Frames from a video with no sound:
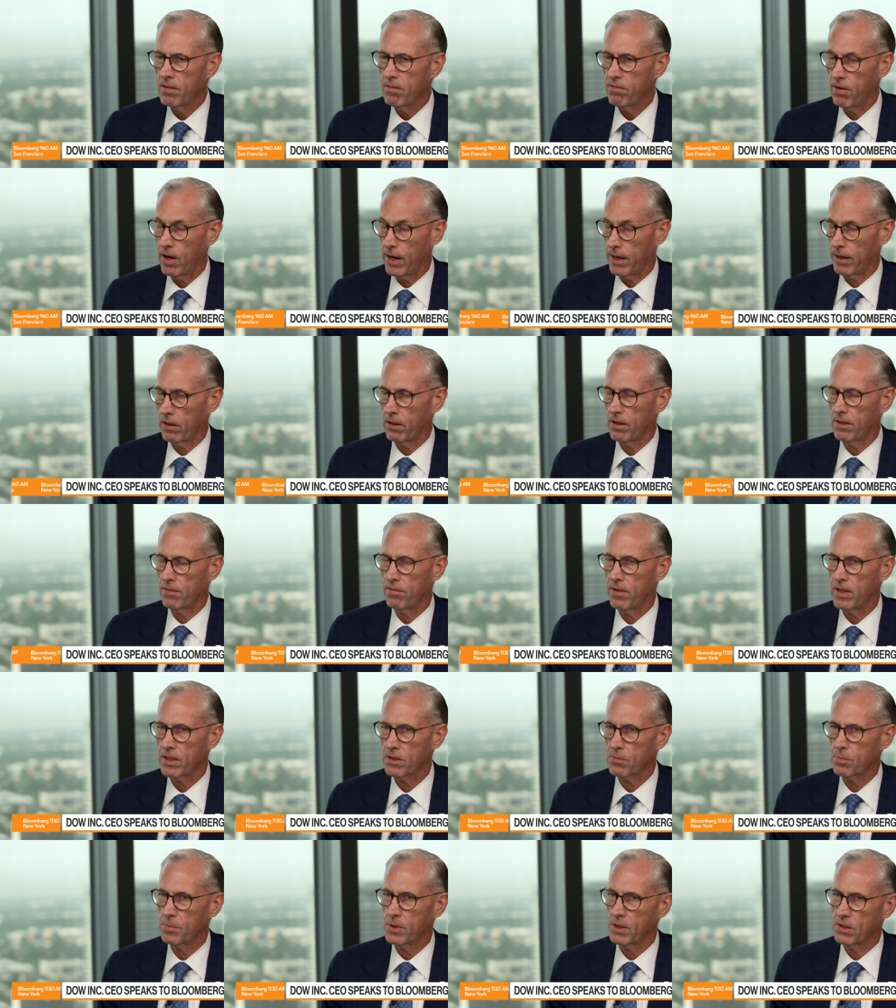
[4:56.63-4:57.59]
final
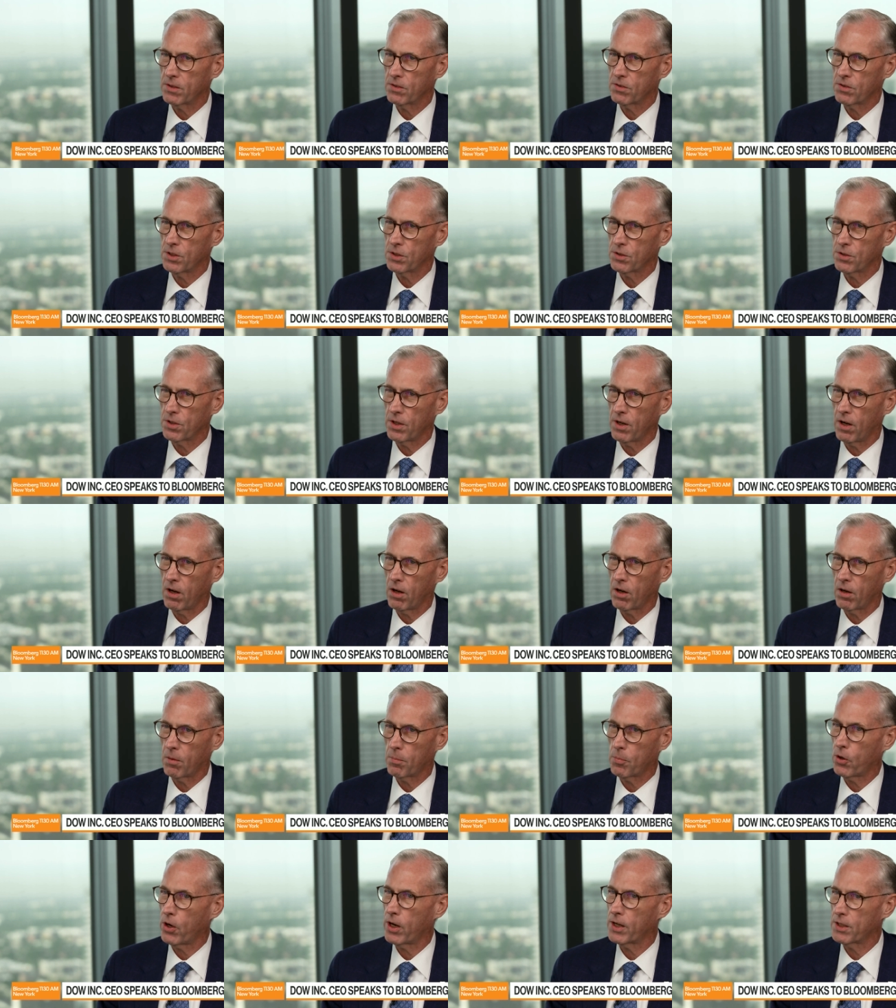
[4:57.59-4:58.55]
investment decision on
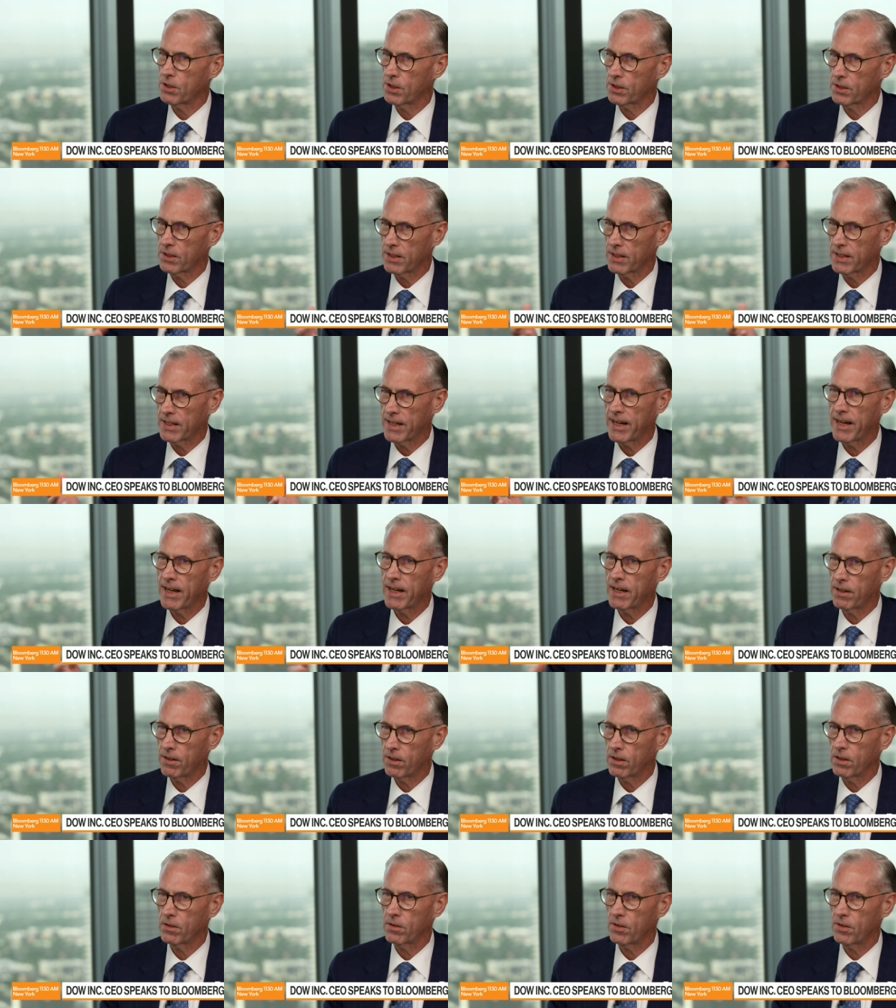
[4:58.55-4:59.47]
our project in Canada